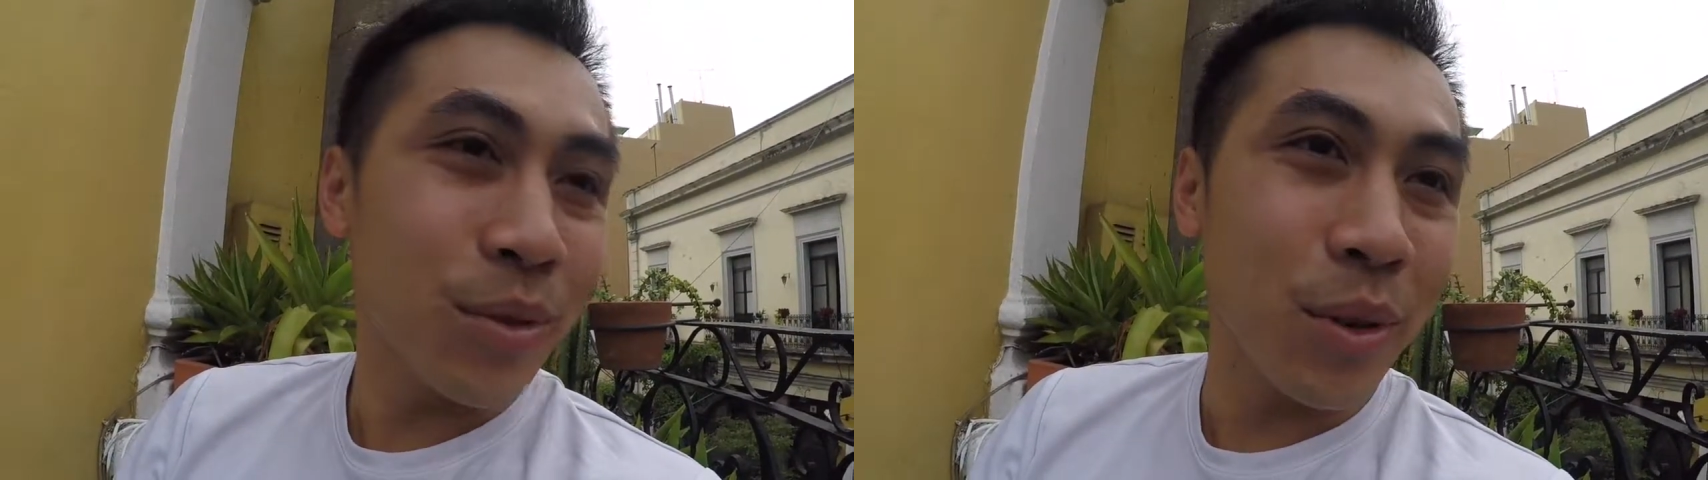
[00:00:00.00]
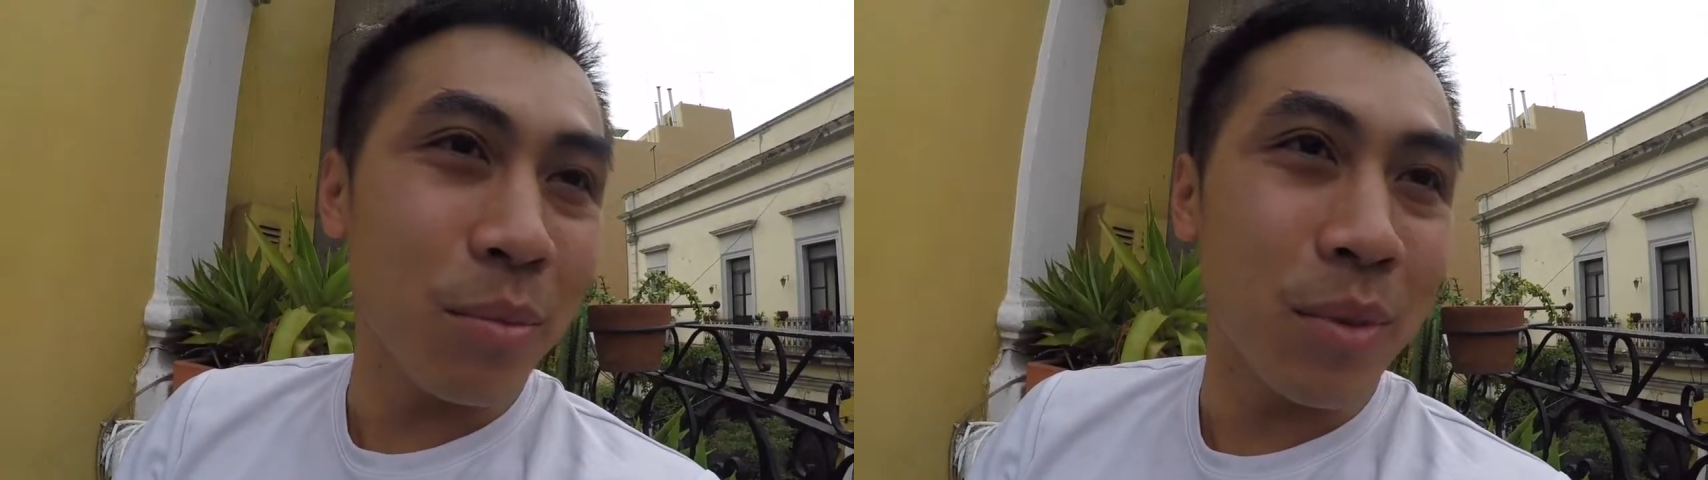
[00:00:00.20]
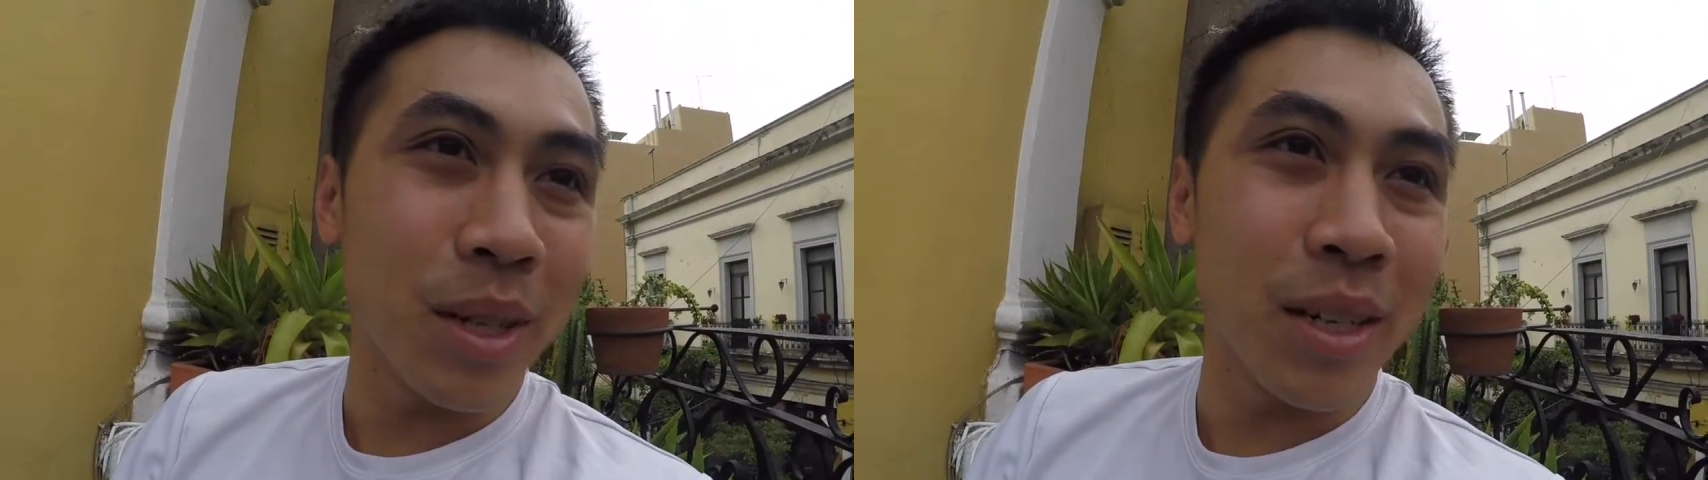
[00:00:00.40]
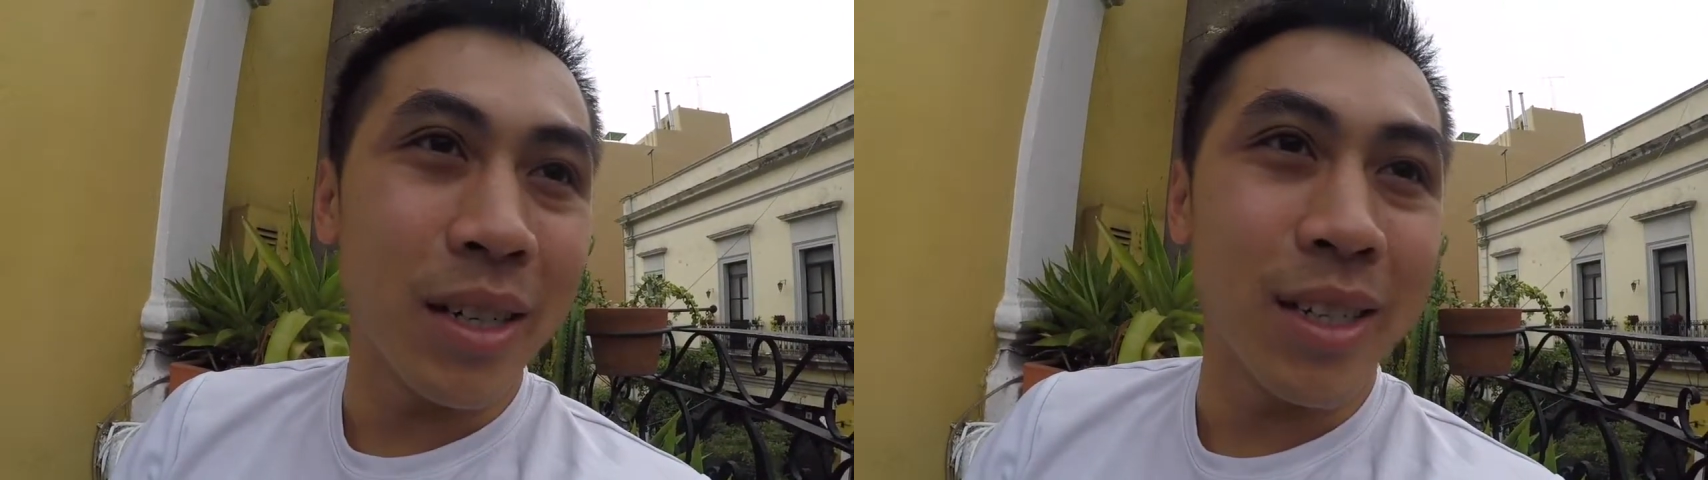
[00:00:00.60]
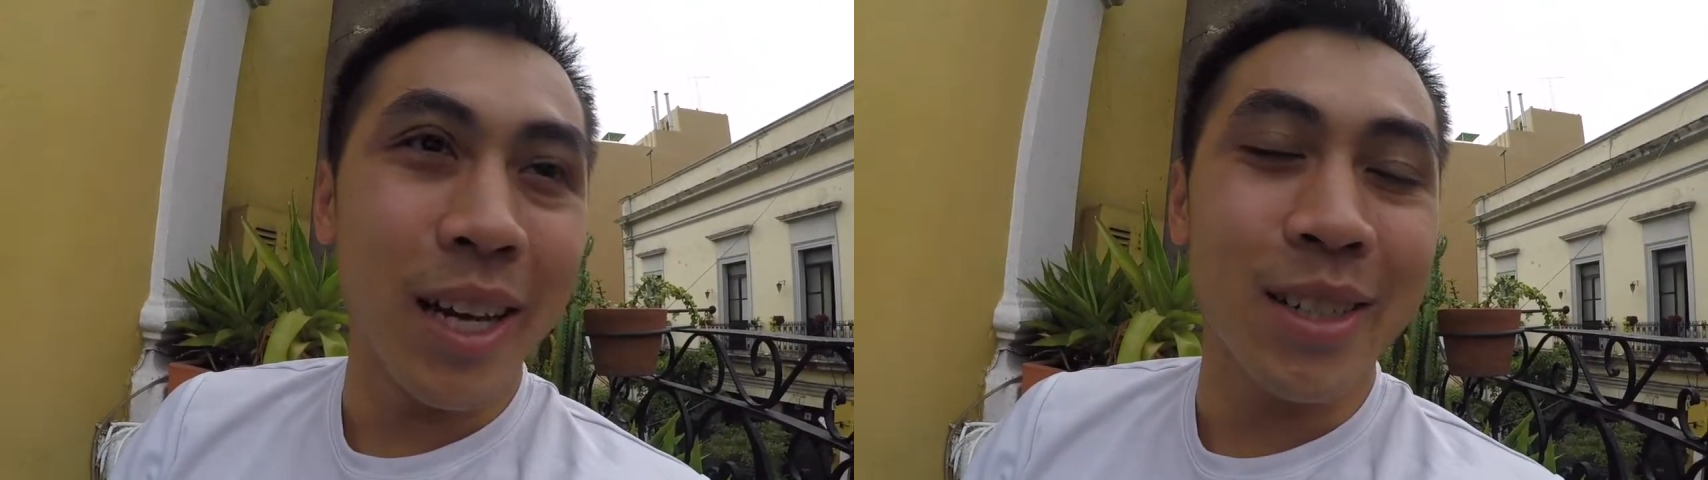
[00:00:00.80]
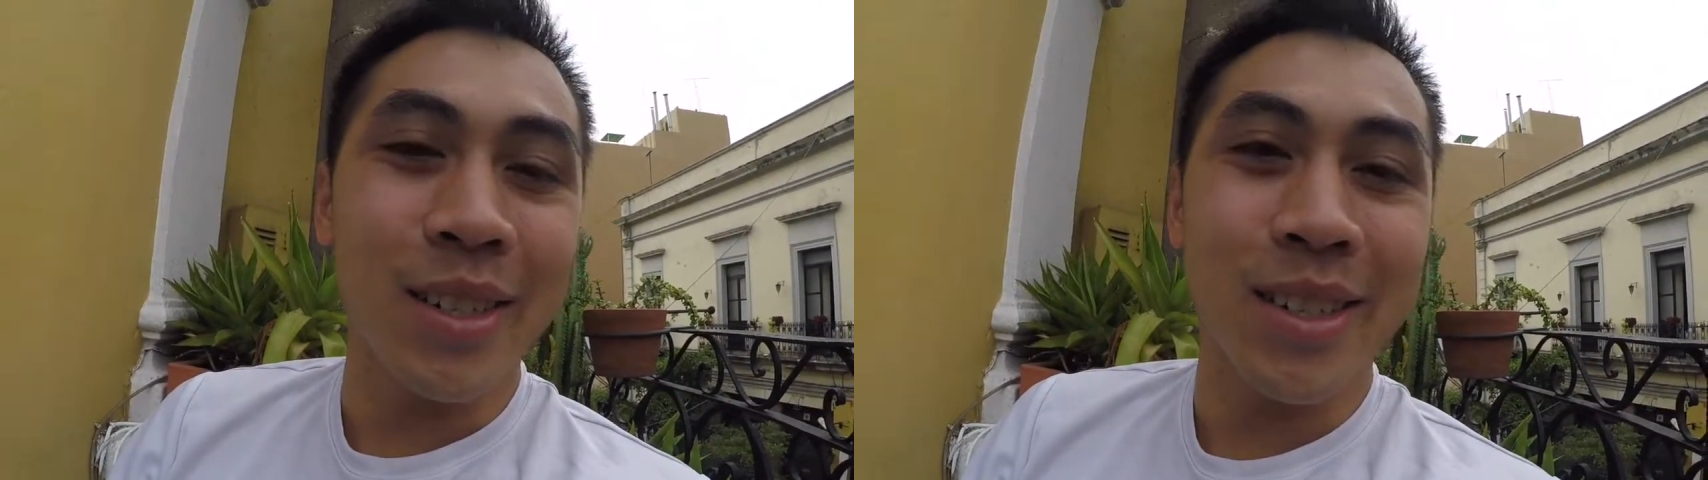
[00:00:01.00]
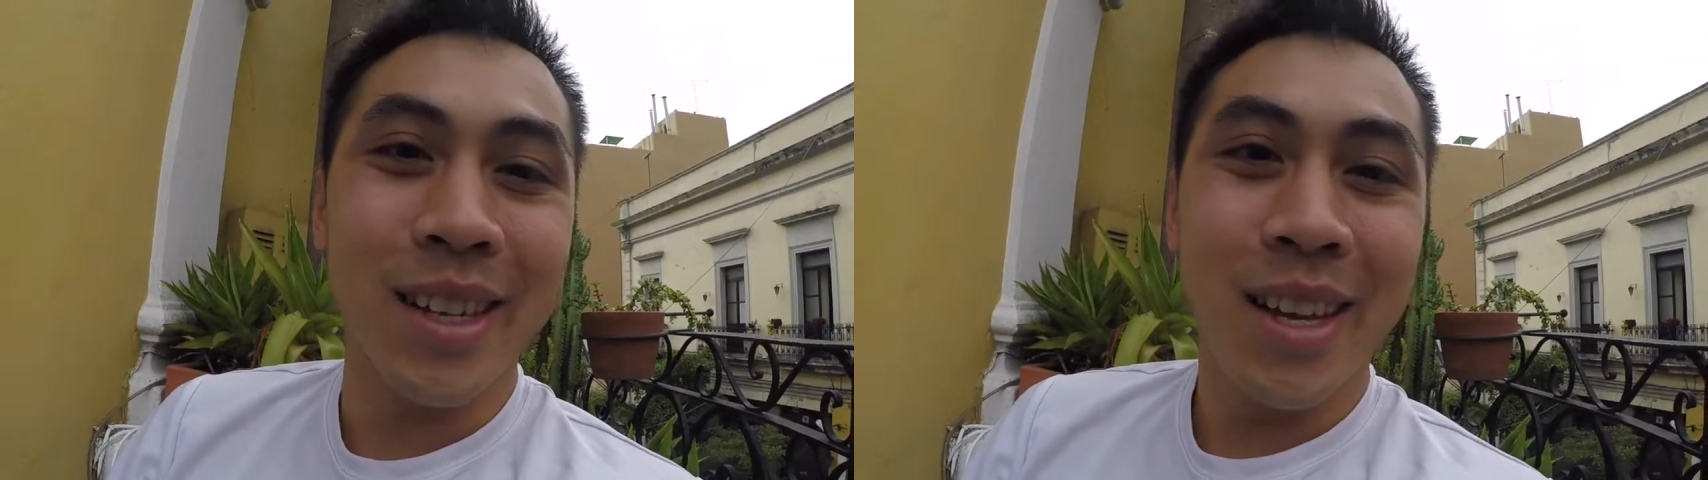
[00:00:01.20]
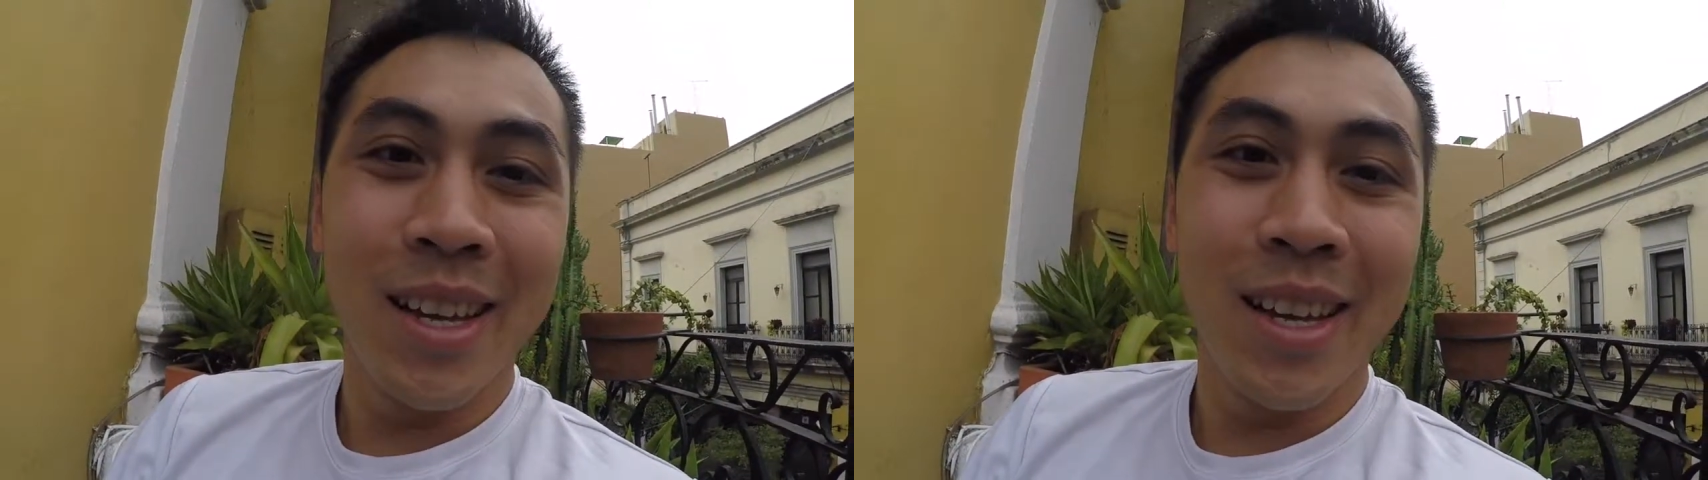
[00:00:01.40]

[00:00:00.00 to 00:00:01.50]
from Texas.